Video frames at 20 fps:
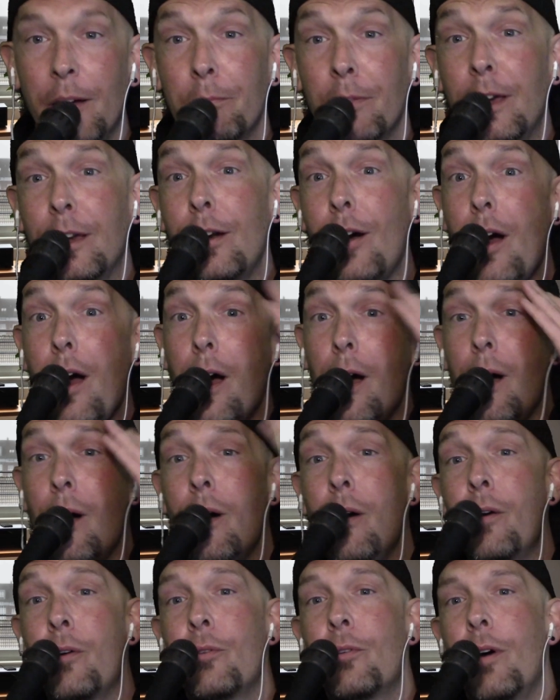I'm like,
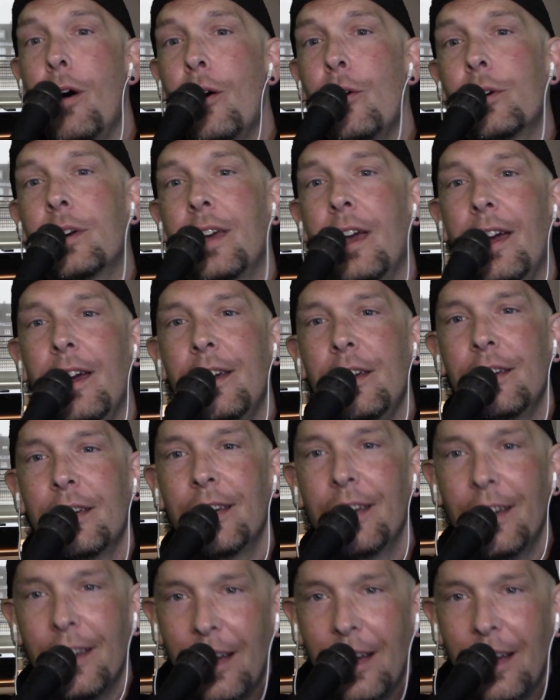oh, okay.